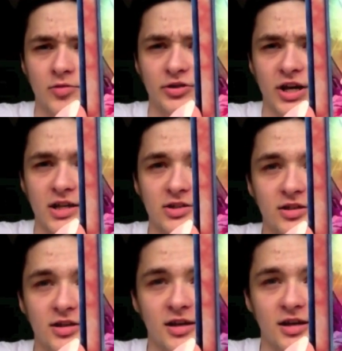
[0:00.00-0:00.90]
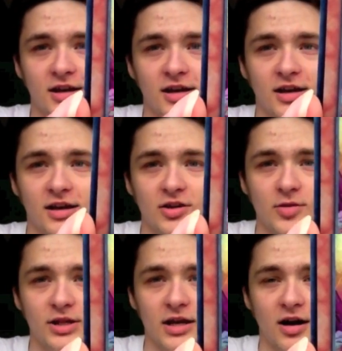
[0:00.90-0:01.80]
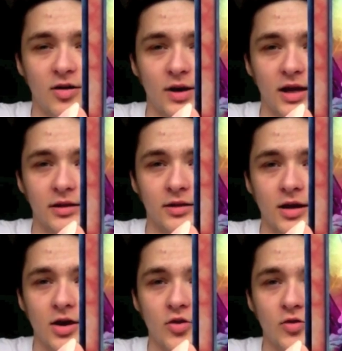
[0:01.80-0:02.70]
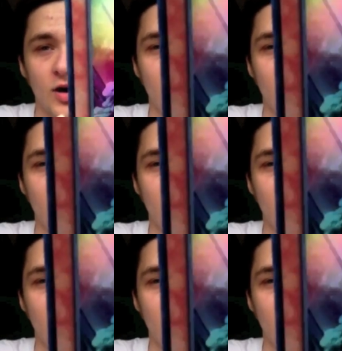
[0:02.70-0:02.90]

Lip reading: Noble Knight Gawain, who,